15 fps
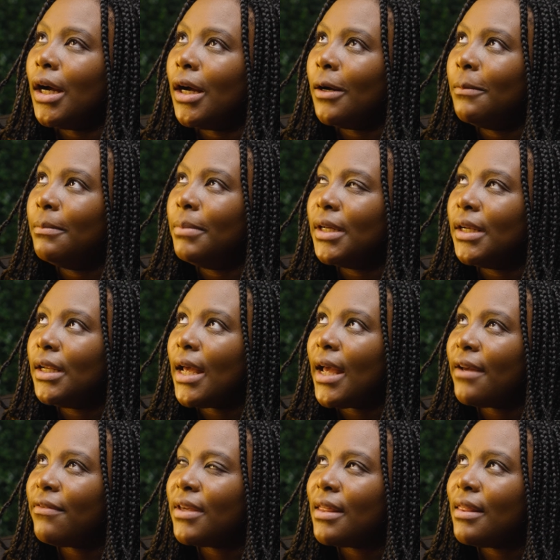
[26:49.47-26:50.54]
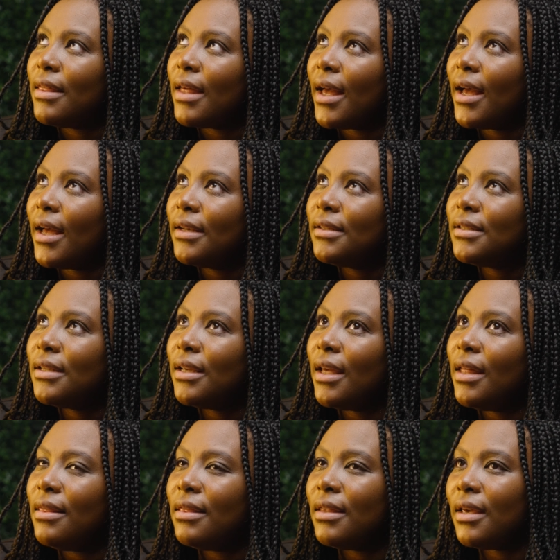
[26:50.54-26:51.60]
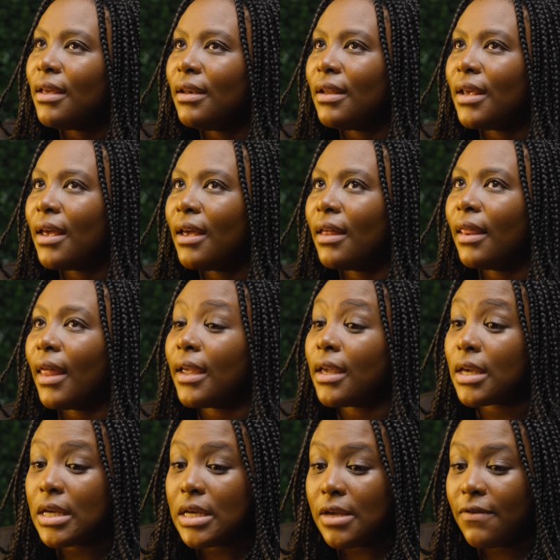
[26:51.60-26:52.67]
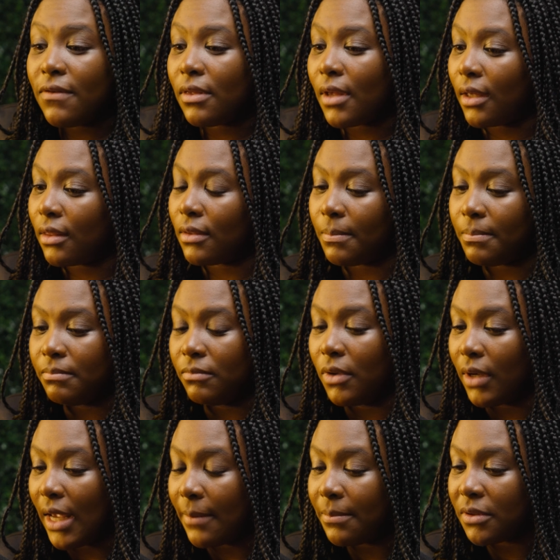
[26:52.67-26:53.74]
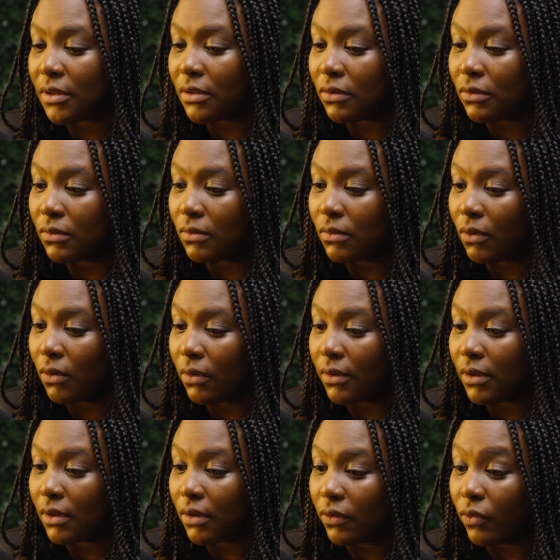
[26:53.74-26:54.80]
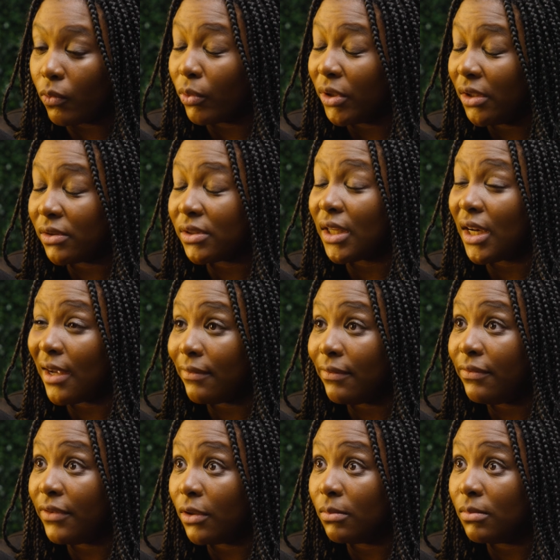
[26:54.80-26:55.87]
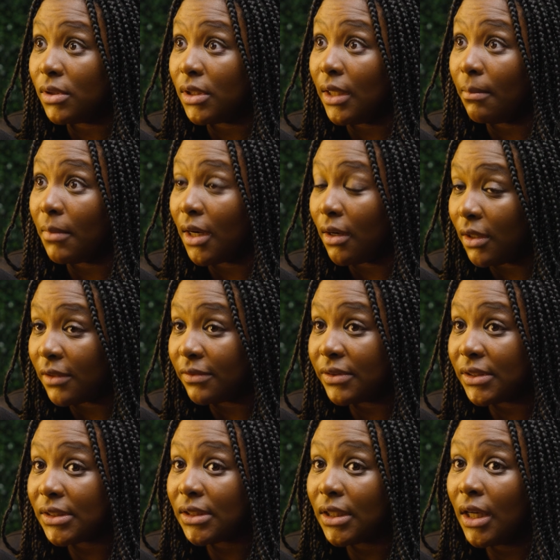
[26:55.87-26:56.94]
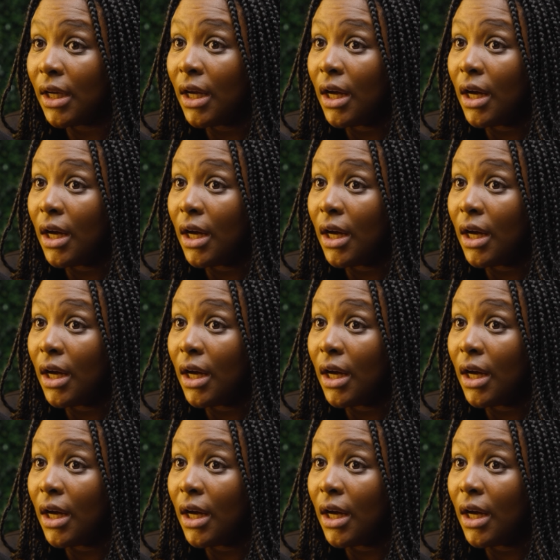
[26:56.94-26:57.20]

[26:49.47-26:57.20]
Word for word: Um, but having that and then like even like the the episode or the the reels that I've filmed in my office